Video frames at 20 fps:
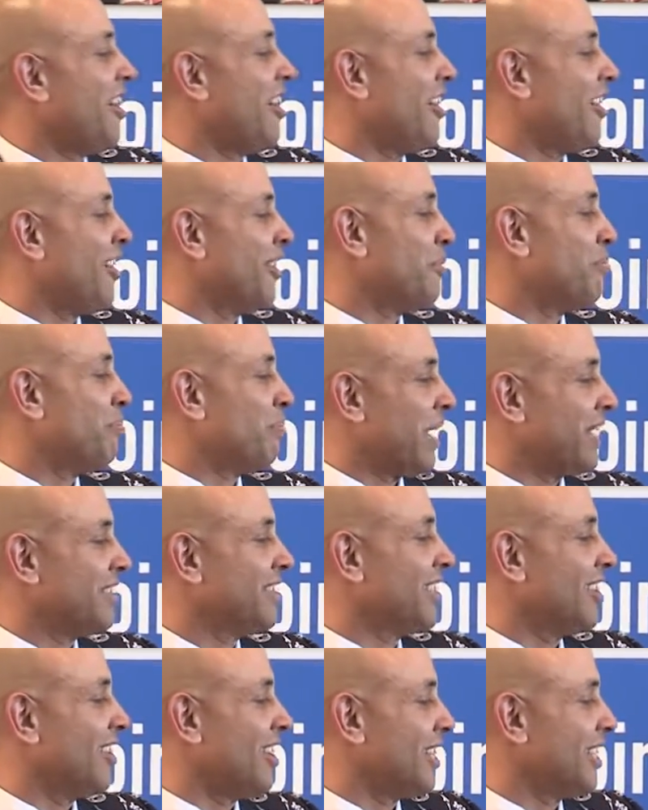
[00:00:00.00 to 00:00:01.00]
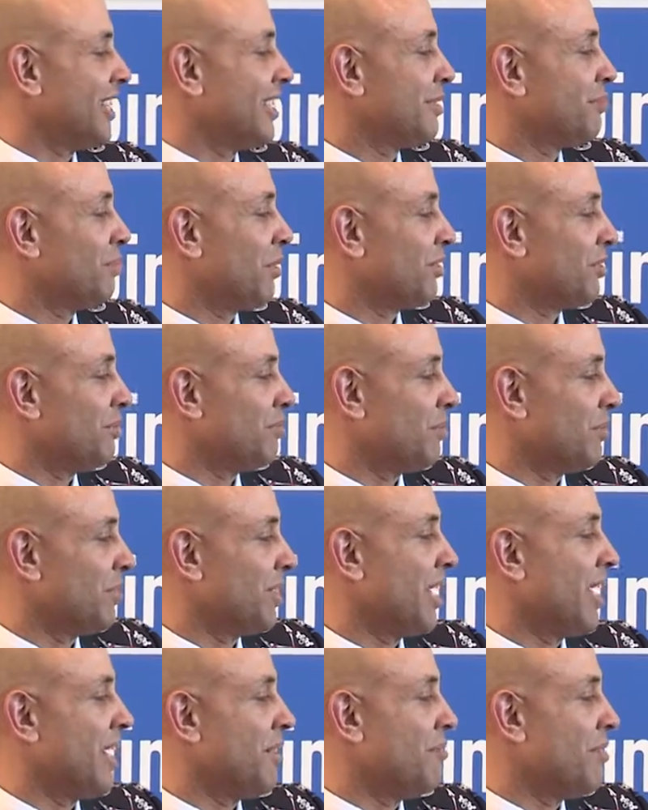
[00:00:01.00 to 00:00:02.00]
are the best guardians possible
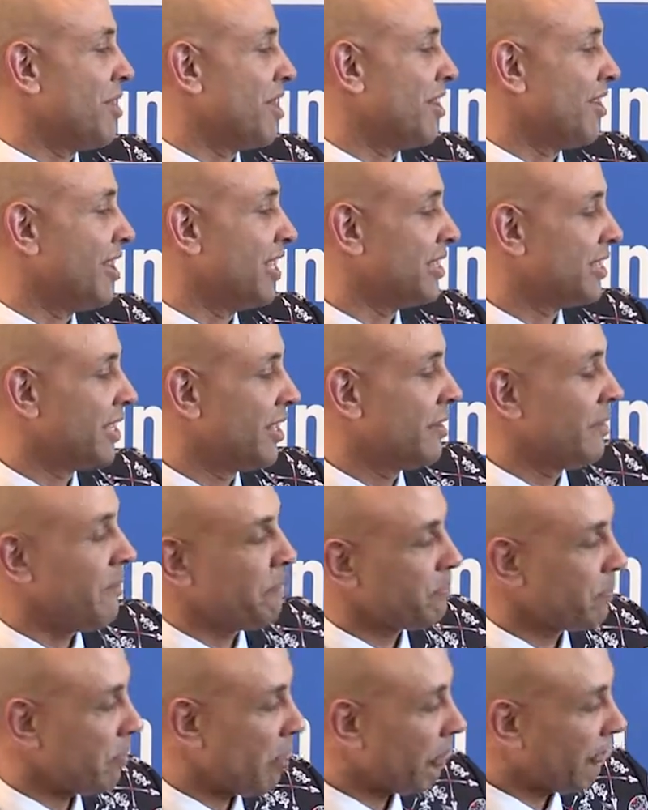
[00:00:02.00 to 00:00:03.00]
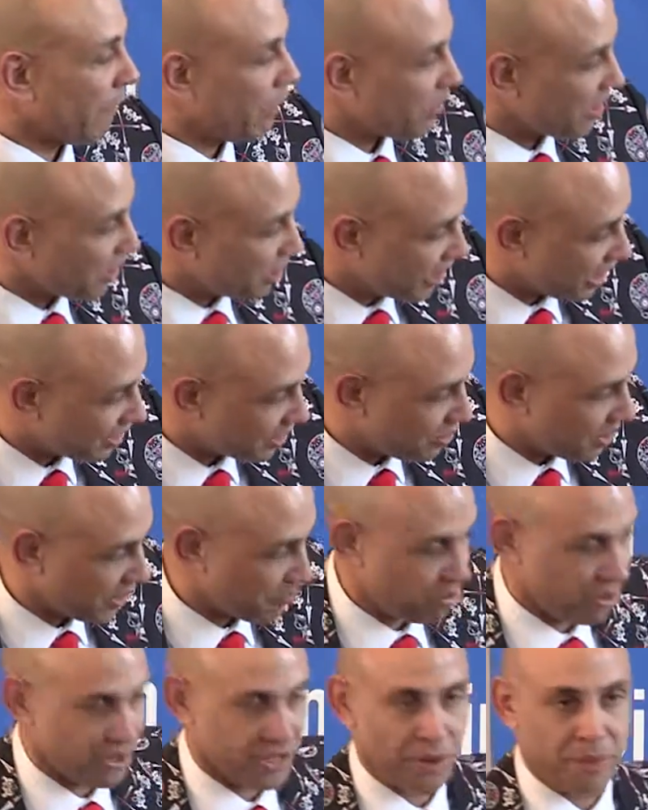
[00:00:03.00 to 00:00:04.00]
in my eyes. Another quick
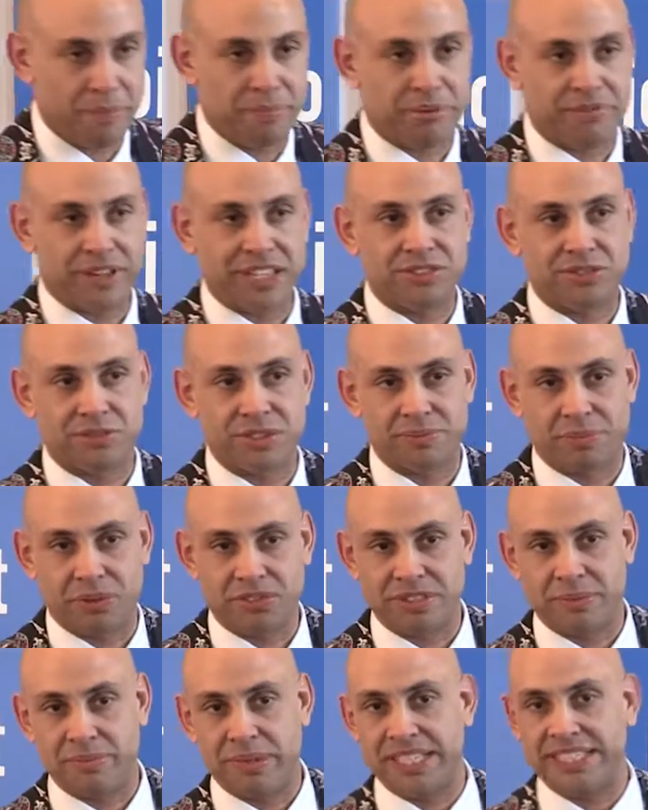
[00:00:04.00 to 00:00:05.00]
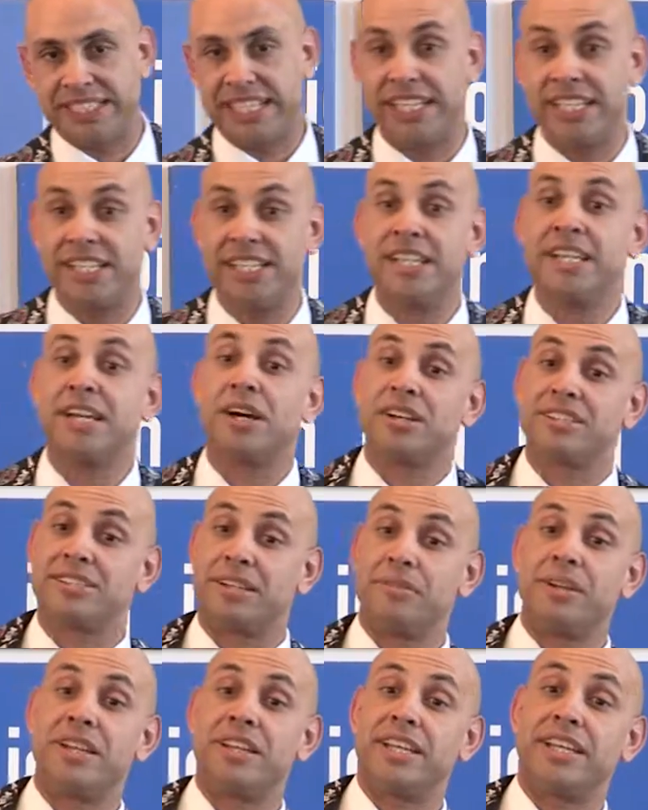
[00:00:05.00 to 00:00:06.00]
point on parental responsibility.
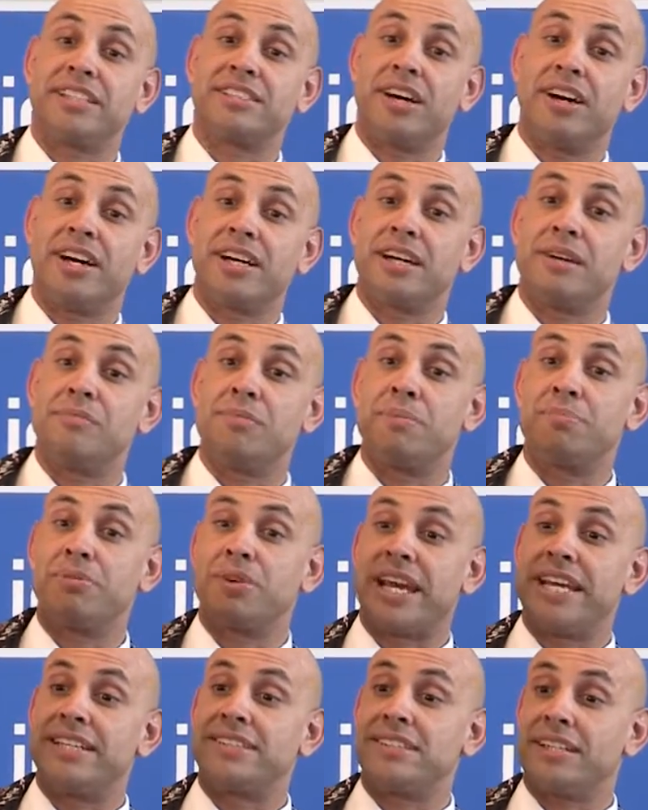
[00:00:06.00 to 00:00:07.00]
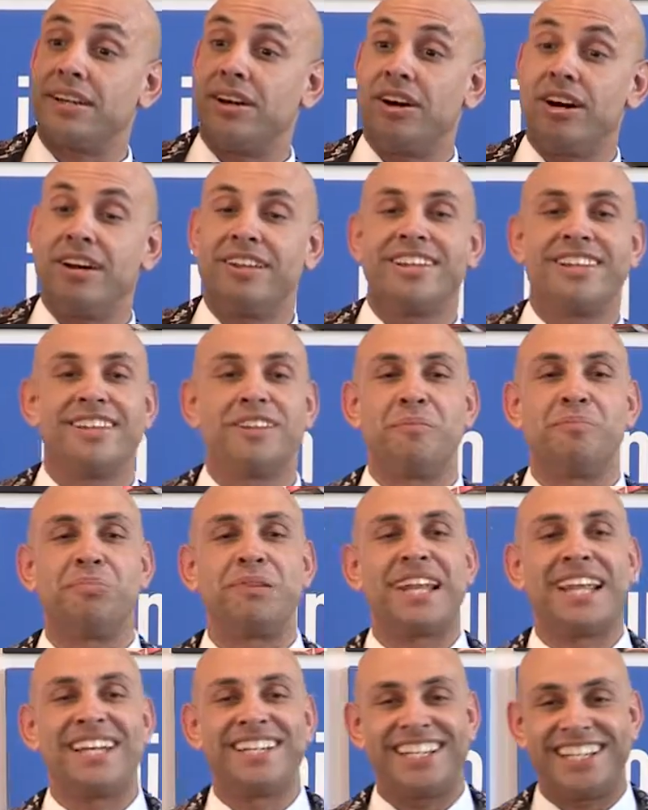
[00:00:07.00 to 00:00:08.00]
Some of the things that I come up against are the
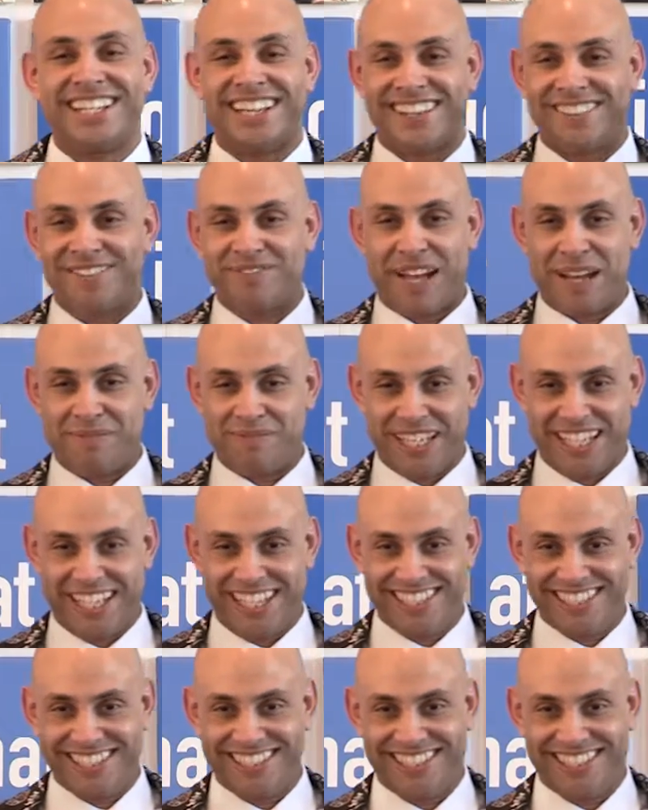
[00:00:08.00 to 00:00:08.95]
blended family.